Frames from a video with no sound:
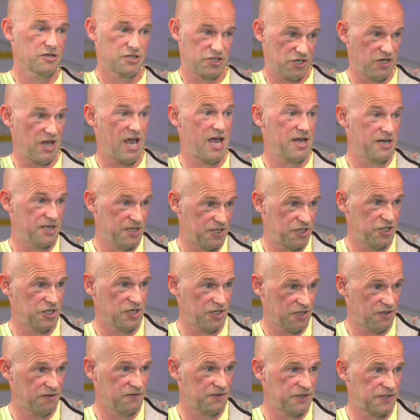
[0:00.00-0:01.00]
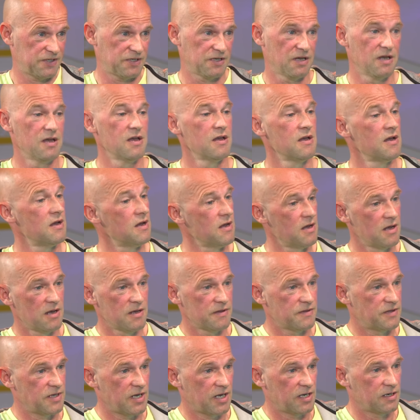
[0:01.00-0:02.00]
energy use,
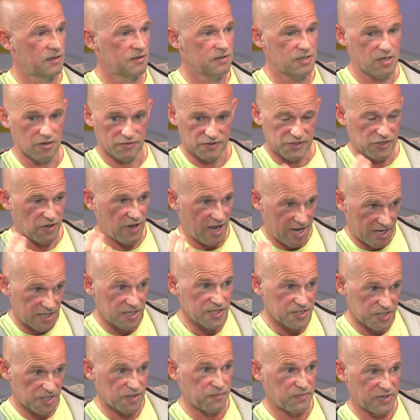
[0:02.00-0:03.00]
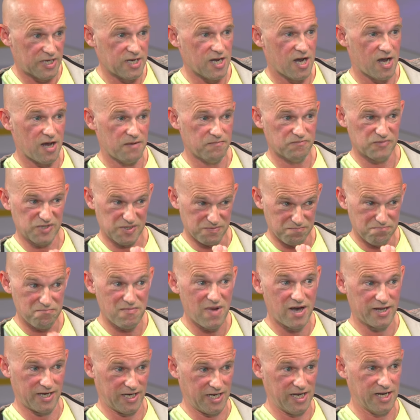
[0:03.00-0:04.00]
then so energy becomes
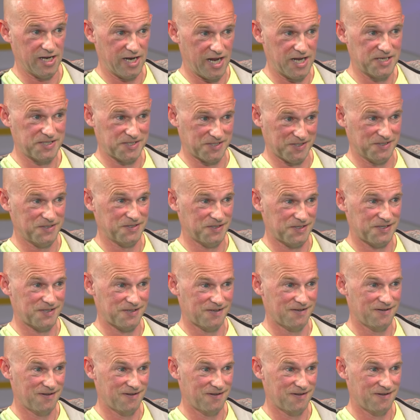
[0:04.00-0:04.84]
money in essence.